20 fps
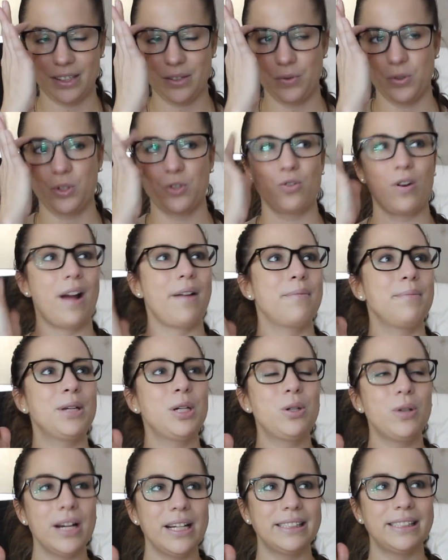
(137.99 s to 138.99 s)
And it was driving
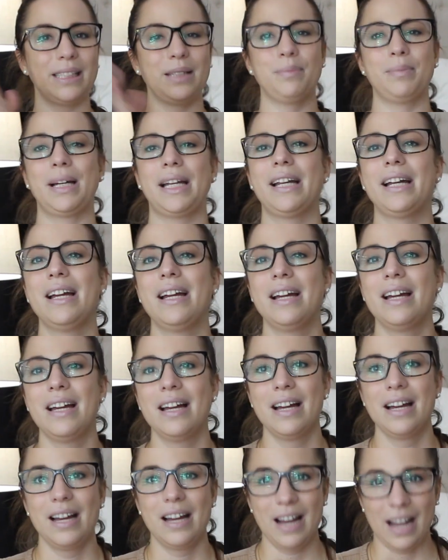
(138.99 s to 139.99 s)
me crazy, but
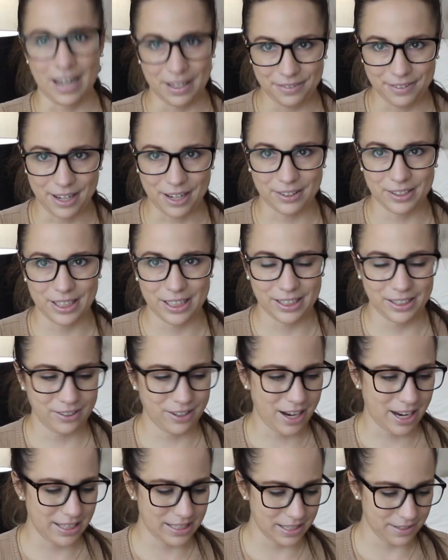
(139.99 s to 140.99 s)
I found it, you
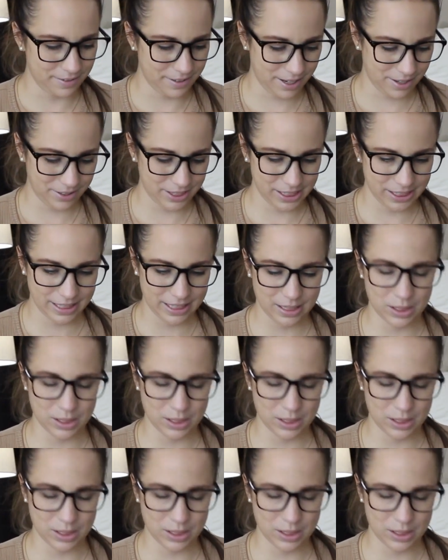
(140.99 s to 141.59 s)
guys. I found it.